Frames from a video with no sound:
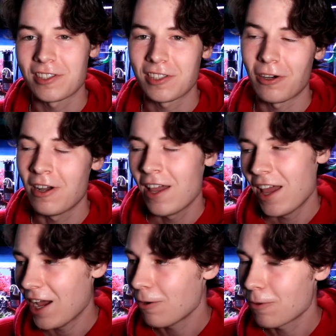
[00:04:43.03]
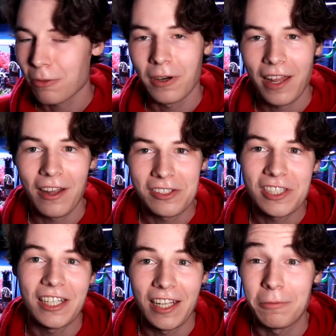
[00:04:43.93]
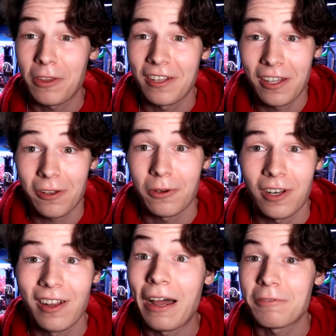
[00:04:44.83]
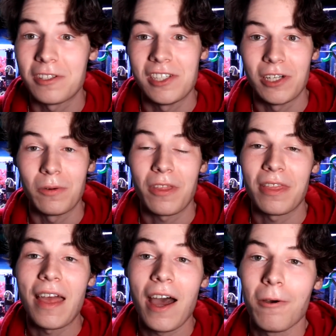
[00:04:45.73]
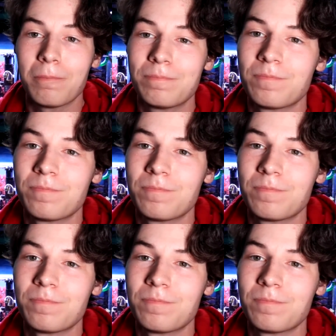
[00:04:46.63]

So out with one algae and in with another one I'll have to deal with now.